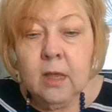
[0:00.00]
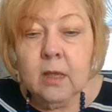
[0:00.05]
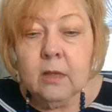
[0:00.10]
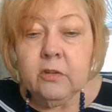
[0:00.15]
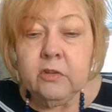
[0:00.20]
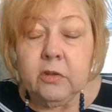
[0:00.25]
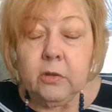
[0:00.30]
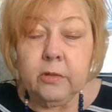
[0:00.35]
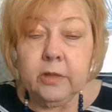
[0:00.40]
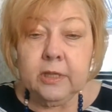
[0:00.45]

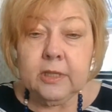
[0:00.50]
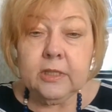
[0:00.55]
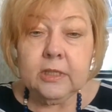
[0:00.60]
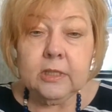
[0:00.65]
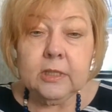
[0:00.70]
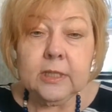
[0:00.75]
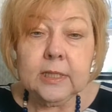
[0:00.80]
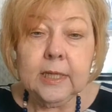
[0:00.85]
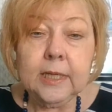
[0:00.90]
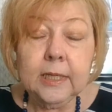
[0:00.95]
So this
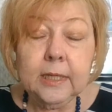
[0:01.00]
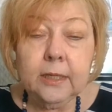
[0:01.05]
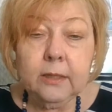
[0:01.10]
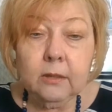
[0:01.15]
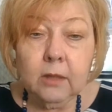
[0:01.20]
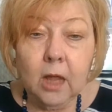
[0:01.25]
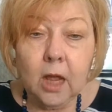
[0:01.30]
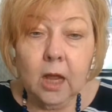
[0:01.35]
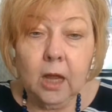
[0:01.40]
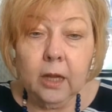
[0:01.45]
is getting
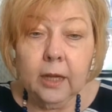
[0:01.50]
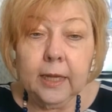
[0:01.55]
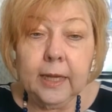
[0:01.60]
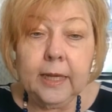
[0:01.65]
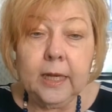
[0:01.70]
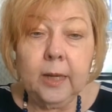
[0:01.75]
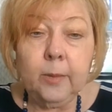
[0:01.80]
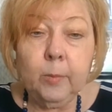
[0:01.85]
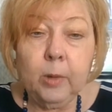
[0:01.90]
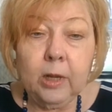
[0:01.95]
long,
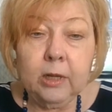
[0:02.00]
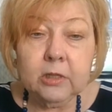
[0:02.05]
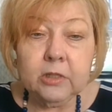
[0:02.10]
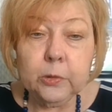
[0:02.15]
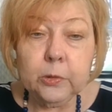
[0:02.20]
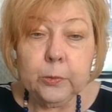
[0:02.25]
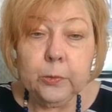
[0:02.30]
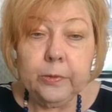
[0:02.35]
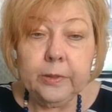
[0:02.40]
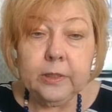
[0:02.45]
and I'm
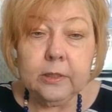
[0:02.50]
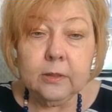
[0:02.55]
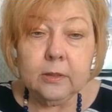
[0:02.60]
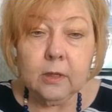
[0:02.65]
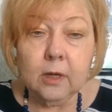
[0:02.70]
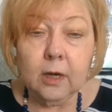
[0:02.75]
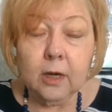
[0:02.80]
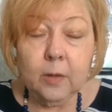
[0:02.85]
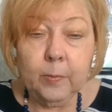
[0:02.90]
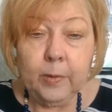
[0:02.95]
also going to
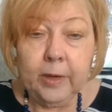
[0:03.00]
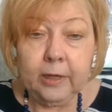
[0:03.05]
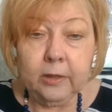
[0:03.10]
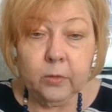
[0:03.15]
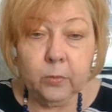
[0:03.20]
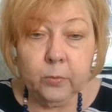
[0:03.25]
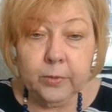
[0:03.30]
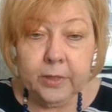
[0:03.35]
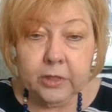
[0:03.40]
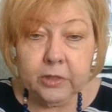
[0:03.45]
talk about
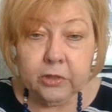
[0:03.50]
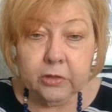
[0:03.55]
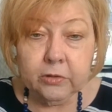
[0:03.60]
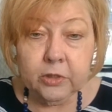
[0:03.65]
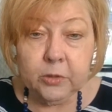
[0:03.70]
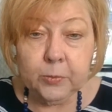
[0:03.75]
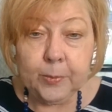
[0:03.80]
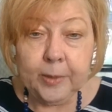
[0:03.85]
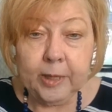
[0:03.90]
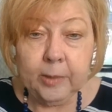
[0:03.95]
the
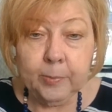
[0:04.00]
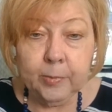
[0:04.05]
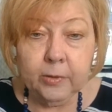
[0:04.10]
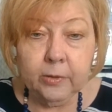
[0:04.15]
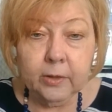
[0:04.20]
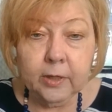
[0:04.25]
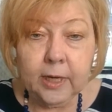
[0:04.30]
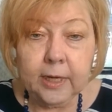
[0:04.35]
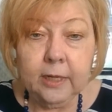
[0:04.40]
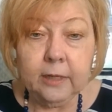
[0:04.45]
research
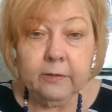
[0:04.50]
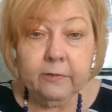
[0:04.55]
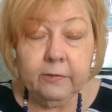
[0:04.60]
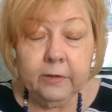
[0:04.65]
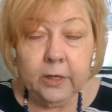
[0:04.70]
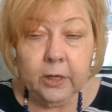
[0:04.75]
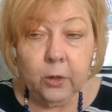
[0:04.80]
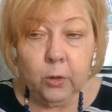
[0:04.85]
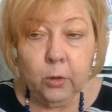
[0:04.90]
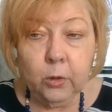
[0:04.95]
paper in a
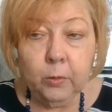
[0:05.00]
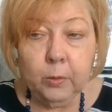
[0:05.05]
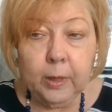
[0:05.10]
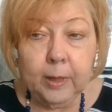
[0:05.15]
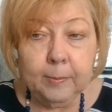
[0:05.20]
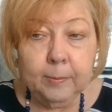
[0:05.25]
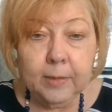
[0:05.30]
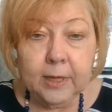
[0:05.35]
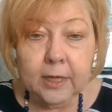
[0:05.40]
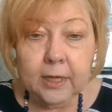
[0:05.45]
video
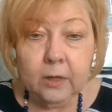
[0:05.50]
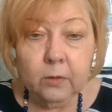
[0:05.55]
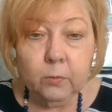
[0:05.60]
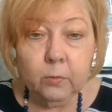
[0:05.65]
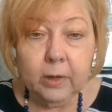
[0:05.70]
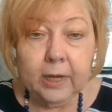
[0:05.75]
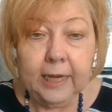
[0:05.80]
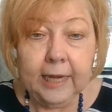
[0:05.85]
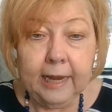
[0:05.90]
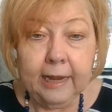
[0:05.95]
I'm making
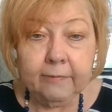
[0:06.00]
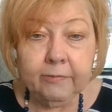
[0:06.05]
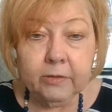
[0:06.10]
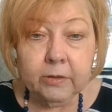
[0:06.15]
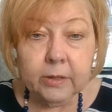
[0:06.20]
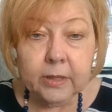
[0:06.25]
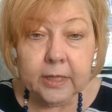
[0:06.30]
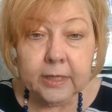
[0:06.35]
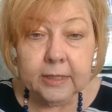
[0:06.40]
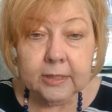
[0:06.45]
right
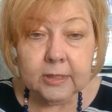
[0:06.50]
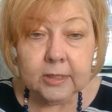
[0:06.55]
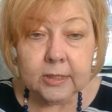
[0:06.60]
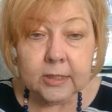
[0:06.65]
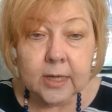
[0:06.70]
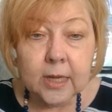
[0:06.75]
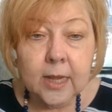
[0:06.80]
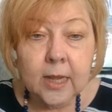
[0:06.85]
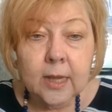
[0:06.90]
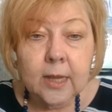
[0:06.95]
after
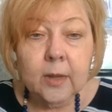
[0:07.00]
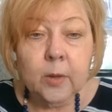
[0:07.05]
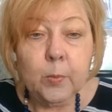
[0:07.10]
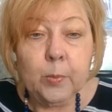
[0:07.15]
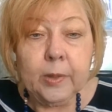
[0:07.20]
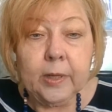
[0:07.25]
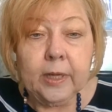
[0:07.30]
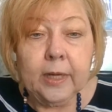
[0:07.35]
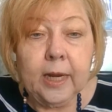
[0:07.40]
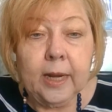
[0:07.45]
this,
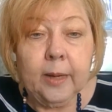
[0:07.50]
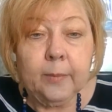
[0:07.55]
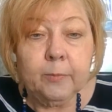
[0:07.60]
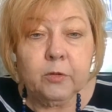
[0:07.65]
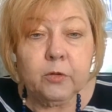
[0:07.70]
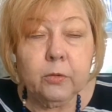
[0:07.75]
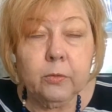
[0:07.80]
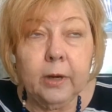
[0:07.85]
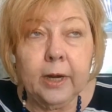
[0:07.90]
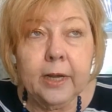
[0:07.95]
but I'm
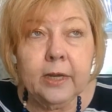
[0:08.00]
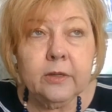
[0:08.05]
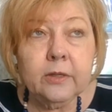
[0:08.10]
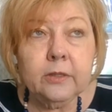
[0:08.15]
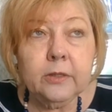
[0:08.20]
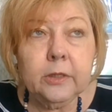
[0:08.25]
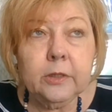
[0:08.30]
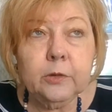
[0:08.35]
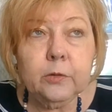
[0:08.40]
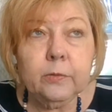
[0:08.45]
trying
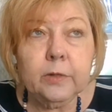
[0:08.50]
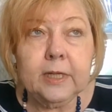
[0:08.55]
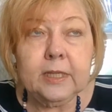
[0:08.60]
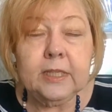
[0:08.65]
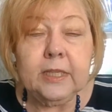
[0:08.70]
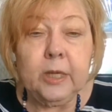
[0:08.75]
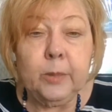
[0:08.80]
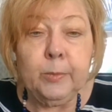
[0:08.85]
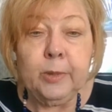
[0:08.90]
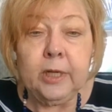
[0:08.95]
to
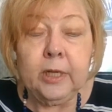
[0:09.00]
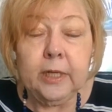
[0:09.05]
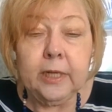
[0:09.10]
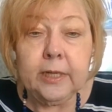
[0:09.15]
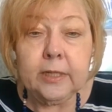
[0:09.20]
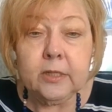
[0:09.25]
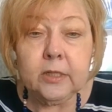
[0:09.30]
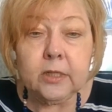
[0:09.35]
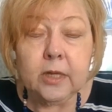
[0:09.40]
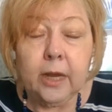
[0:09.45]
address
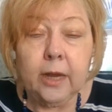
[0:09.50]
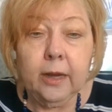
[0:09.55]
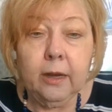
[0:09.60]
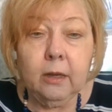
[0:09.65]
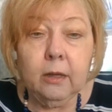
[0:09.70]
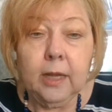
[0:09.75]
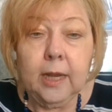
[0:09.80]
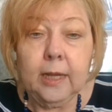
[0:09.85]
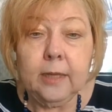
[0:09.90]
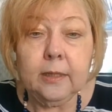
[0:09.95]
MLA
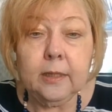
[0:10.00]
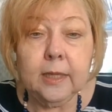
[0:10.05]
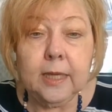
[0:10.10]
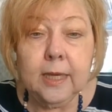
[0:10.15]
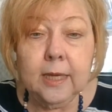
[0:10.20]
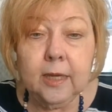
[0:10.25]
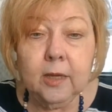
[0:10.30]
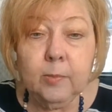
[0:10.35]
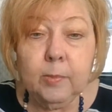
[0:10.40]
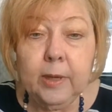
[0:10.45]
style and the
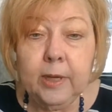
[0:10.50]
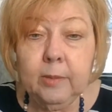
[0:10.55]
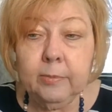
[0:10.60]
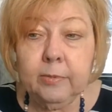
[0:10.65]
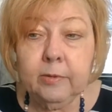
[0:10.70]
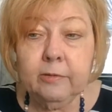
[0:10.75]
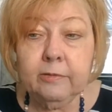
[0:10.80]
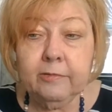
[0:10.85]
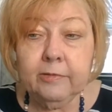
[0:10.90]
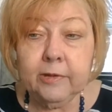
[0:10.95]
King
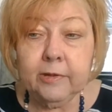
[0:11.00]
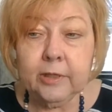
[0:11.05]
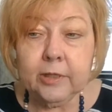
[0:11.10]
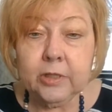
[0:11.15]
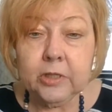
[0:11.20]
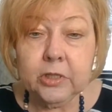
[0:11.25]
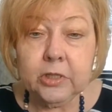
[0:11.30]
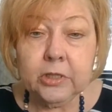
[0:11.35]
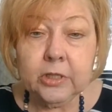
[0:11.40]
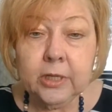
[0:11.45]
paper
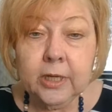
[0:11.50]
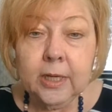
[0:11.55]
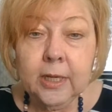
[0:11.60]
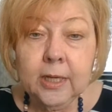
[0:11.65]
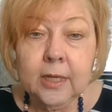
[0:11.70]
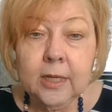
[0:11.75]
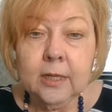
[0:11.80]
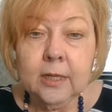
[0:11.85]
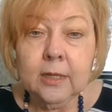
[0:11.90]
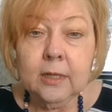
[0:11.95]
first.
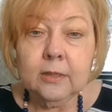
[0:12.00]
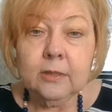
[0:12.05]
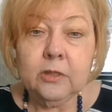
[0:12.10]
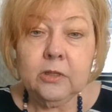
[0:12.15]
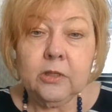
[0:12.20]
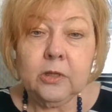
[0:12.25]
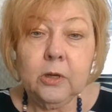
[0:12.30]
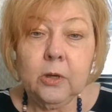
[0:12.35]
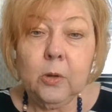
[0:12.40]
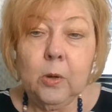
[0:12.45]

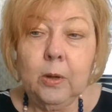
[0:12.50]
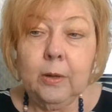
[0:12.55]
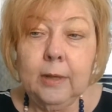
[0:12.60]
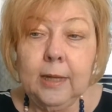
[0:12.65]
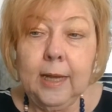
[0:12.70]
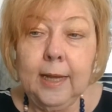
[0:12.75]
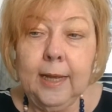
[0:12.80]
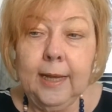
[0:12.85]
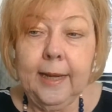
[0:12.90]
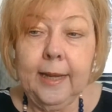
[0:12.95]
So
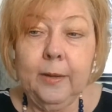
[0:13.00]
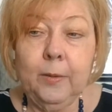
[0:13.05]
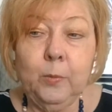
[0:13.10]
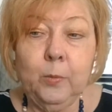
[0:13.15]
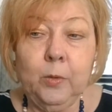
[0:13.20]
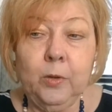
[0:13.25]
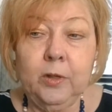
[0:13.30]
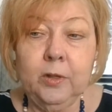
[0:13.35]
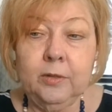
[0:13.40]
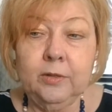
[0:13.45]
I
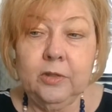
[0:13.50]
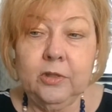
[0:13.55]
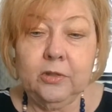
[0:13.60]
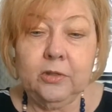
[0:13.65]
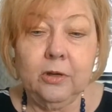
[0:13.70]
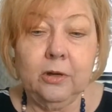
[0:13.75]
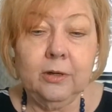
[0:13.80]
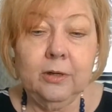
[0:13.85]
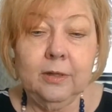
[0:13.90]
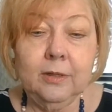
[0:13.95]
will
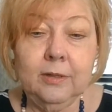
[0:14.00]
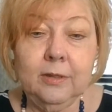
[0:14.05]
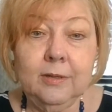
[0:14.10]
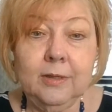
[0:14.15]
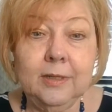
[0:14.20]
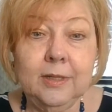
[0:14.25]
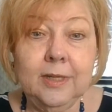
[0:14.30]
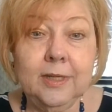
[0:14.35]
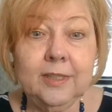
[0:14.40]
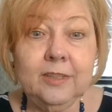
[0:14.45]
start
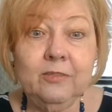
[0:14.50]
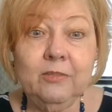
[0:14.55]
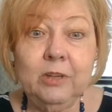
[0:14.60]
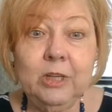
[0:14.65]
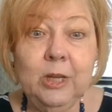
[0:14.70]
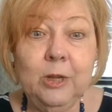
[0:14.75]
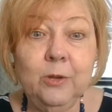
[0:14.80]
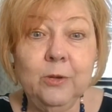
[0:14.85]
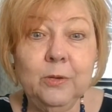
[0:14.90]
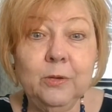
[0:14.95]
the next
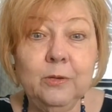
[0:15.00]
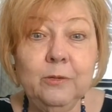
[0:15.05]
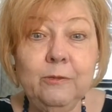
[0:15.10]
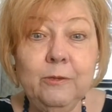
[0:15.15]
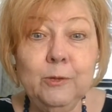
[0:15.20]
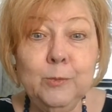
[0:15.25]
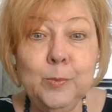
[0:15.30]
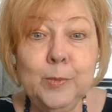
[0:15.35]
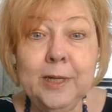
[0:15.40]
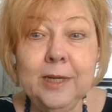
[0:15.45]
video in a
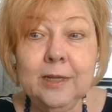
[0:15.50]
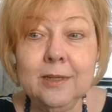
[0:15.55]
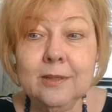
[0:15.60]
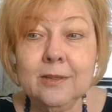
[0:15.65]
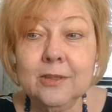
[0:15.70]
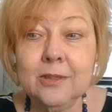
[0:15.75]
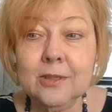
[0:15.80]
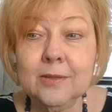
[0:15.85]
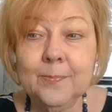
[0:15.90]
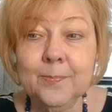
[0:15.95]
few
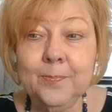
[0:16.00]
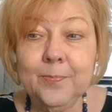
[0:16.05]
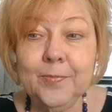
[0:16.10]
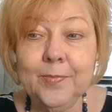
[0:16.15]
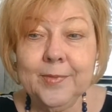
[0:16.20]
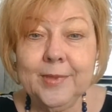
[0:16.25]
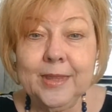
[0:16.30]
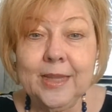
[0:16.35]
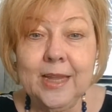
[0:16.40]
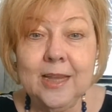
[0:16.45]
minutes.
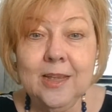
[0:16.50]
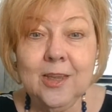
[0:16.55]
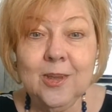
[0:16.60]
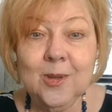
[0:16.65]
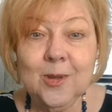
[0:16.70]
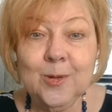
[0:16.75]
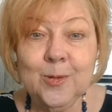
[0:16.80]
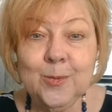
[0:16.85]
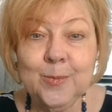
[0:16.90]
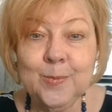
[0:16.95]
Thank
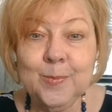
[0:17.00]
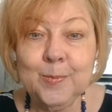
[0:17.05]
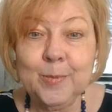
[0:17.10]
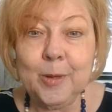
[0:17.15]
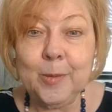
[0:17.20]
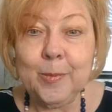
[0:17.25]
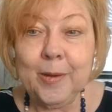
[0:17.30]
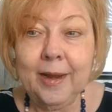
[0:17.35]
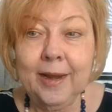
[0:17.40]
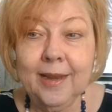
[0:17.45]
you.
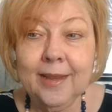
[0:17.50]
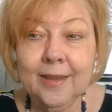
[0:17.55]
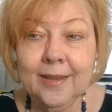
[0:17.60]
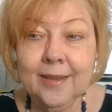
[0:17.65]
Bye-bye.